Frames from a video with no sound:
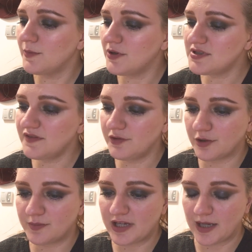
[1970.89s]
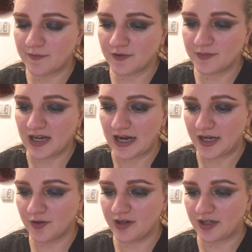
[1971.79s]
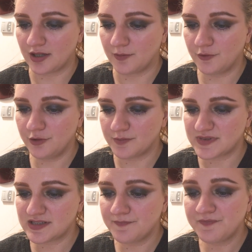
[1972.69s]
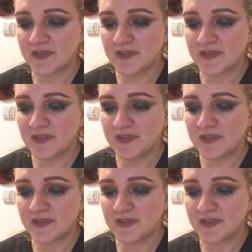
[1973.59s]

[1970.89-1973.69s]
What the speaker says: most of whom came from the higher income groups.